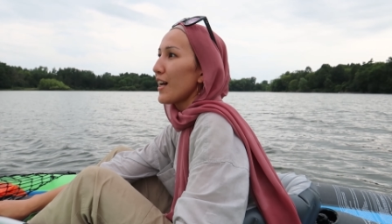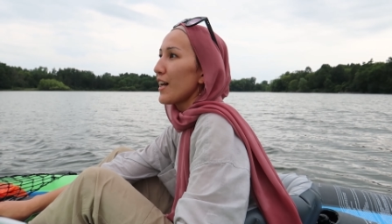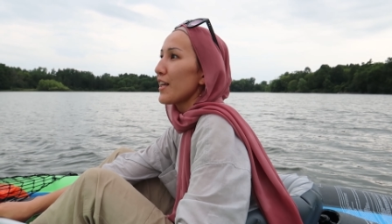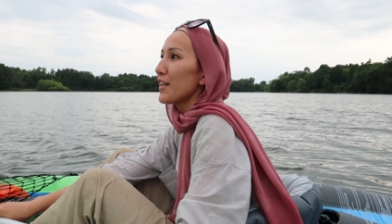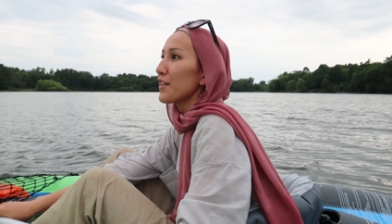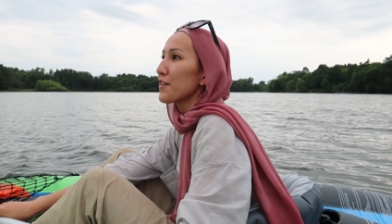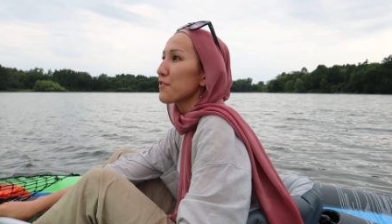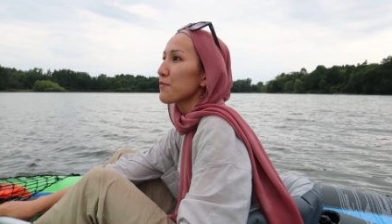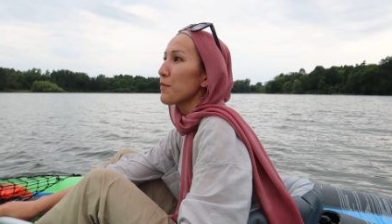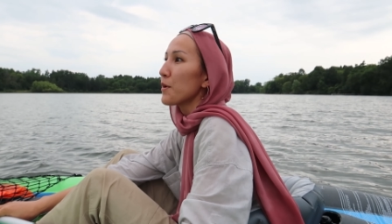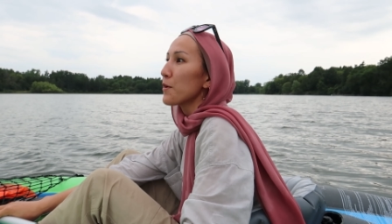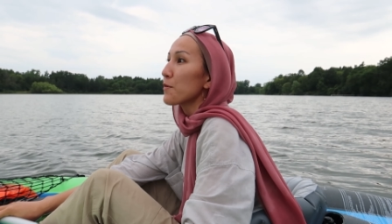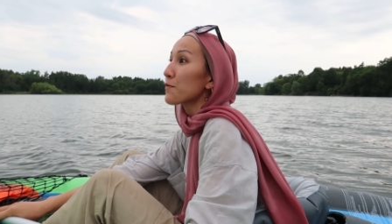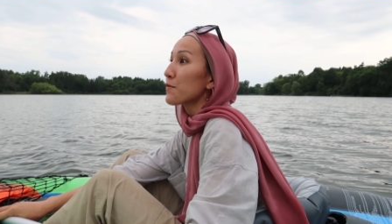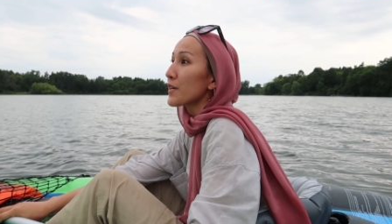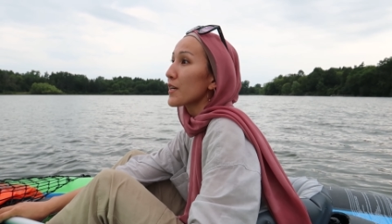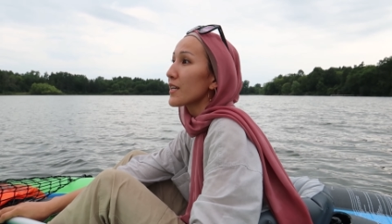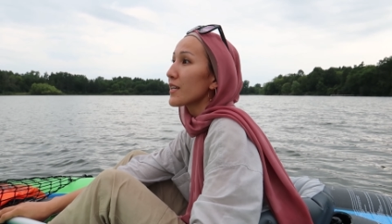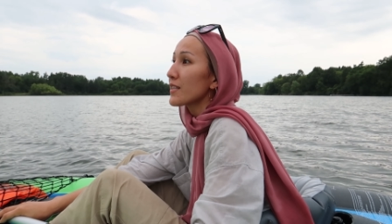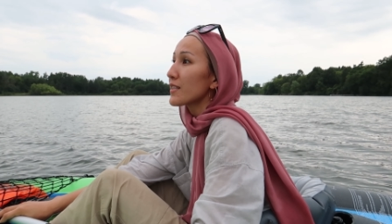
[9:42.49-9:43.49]
I love my
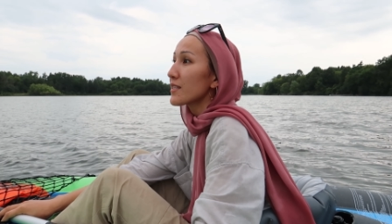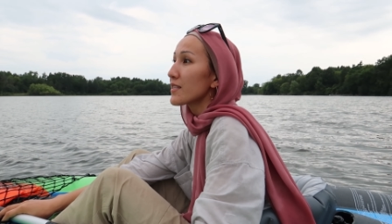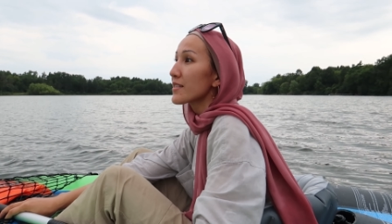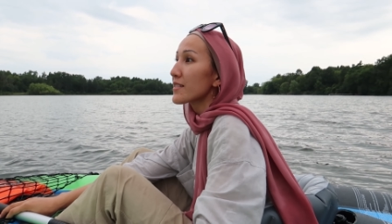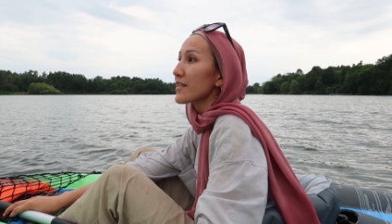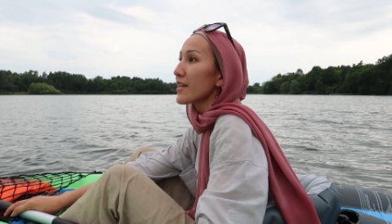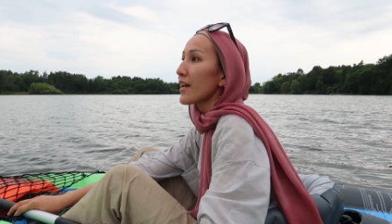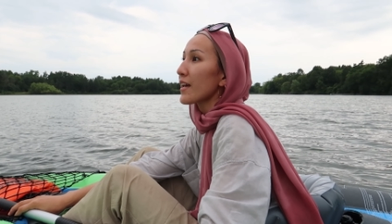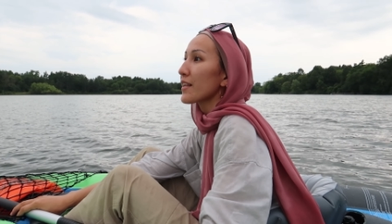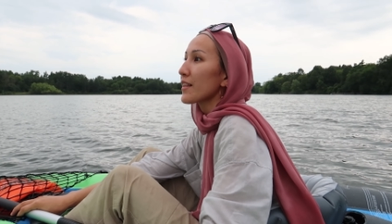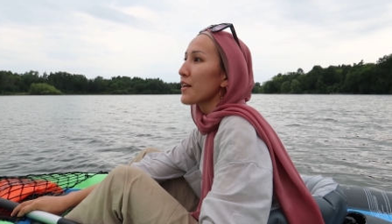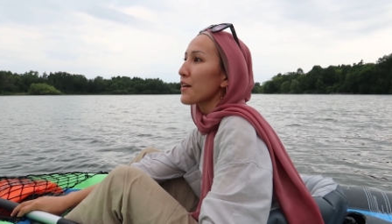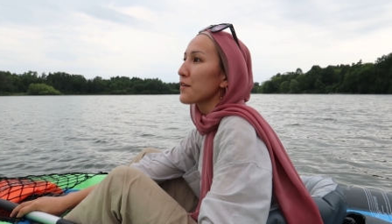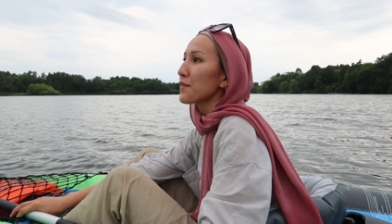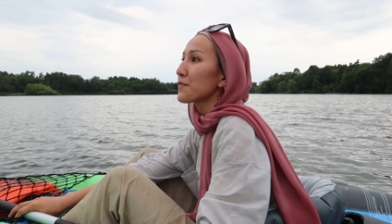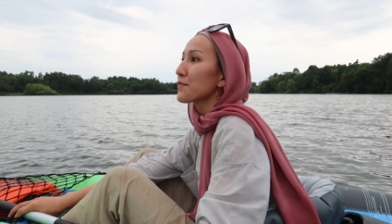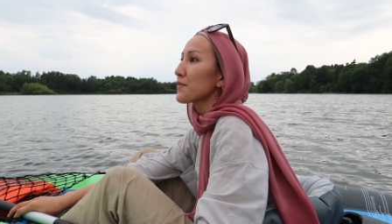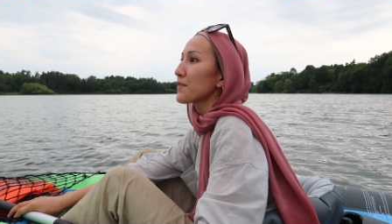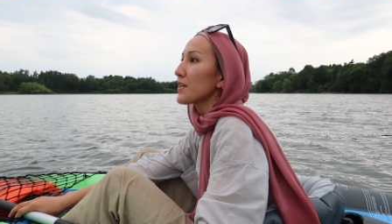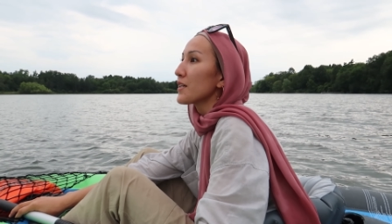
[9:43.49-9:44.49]
friends. I
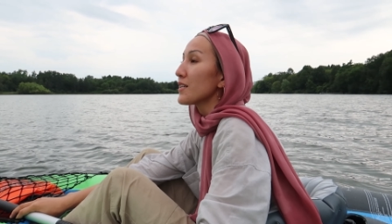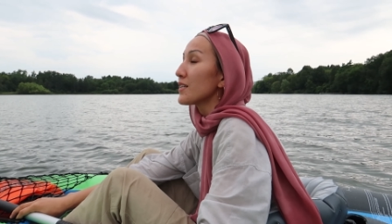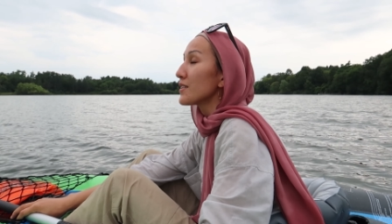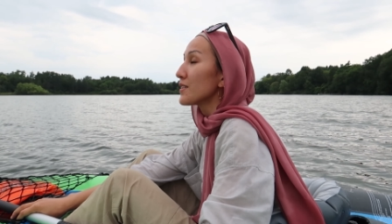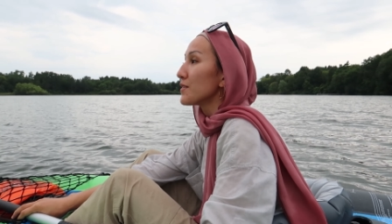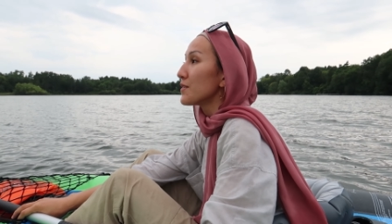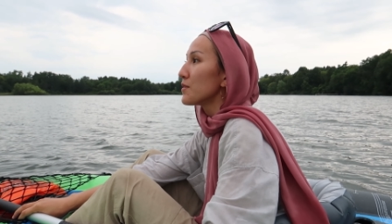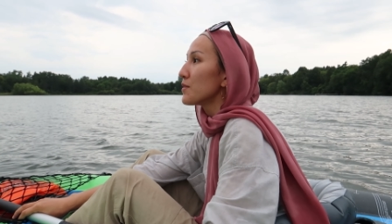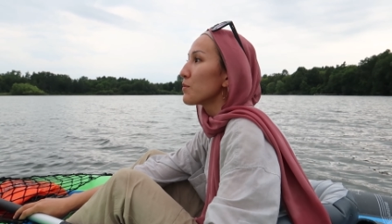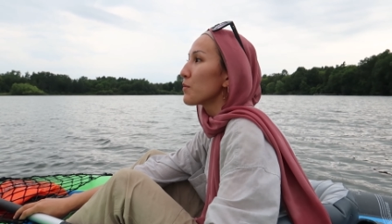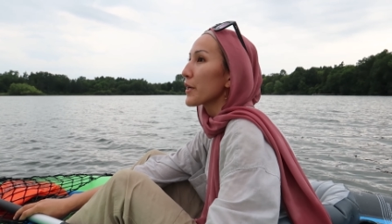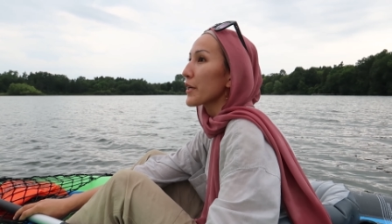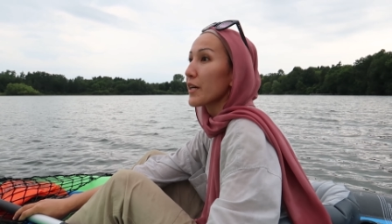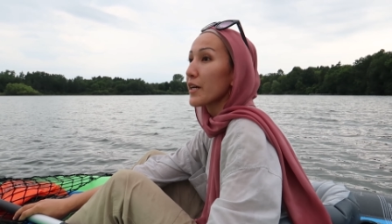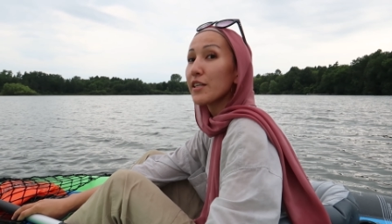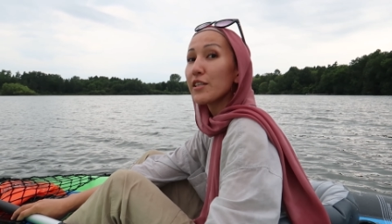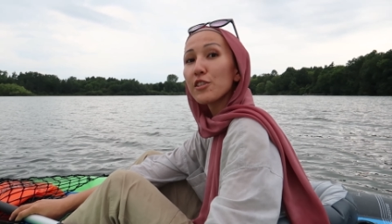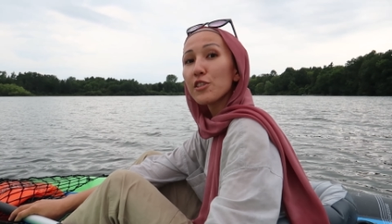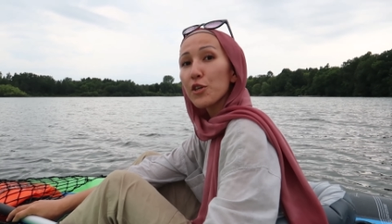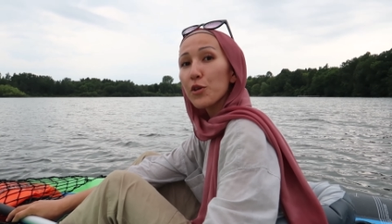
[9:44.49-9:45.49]
love uh, my
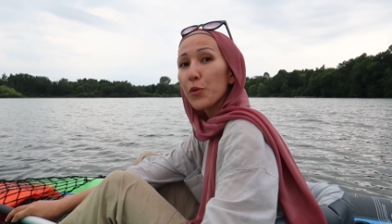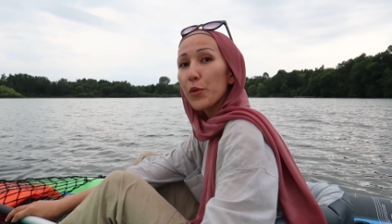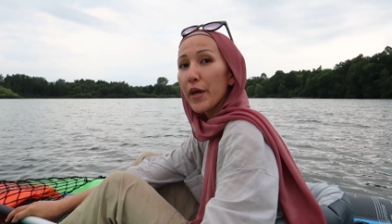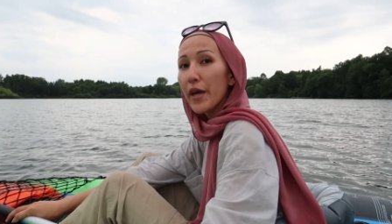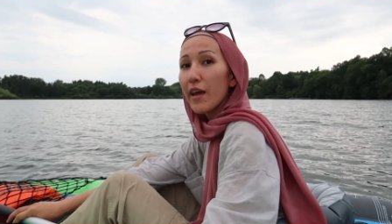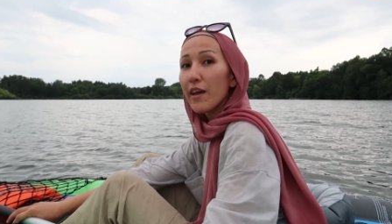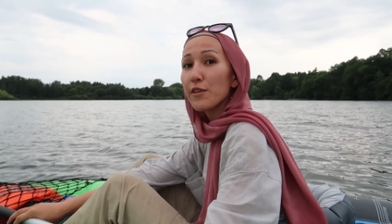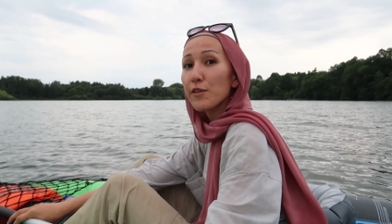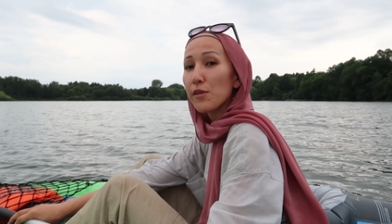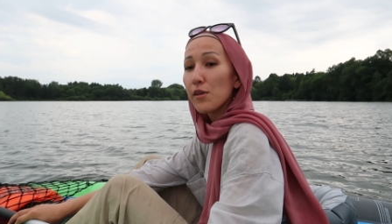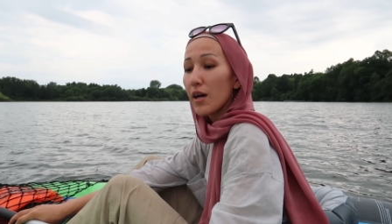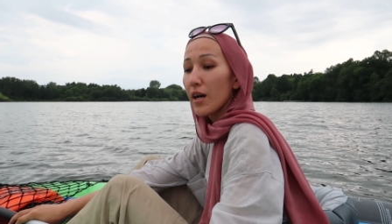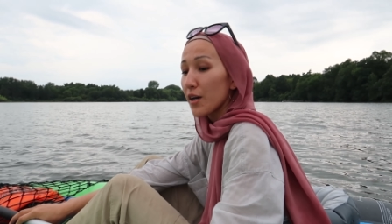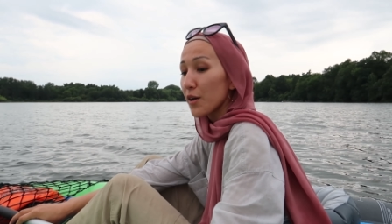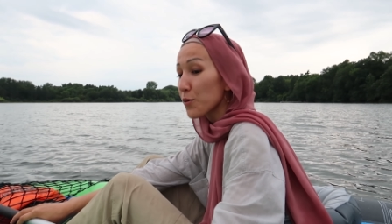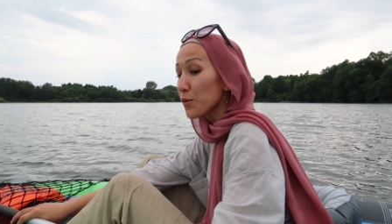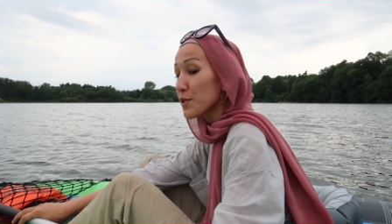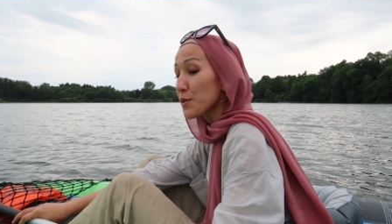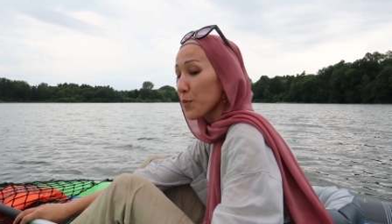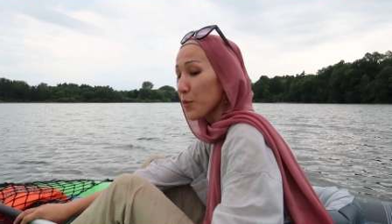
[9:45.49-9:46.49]
country where
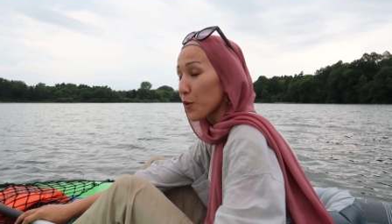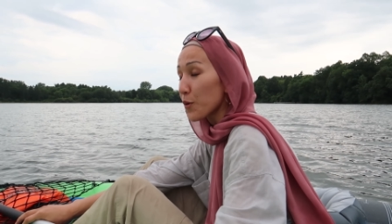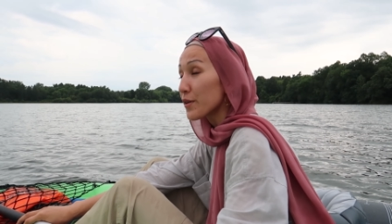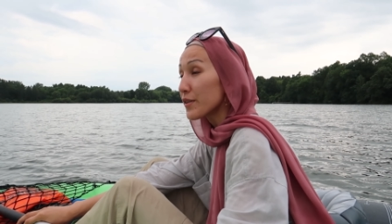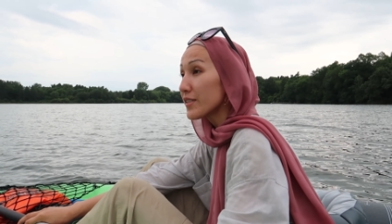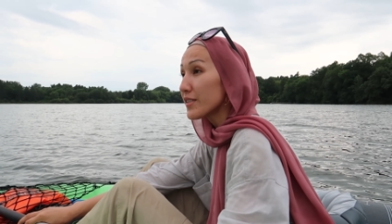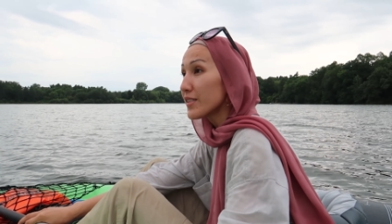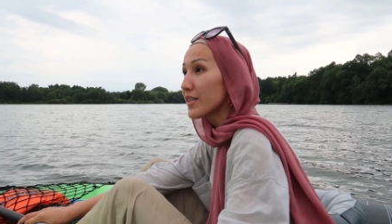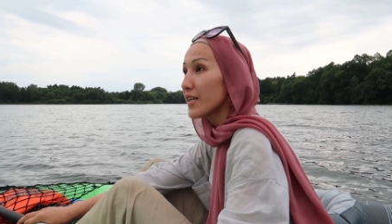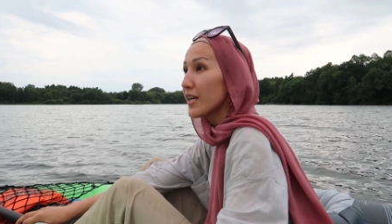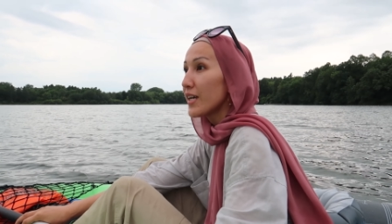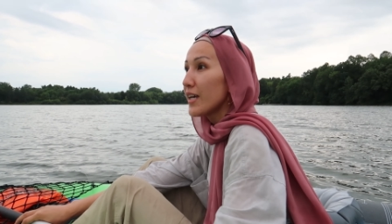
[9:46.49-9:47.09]
I, was born,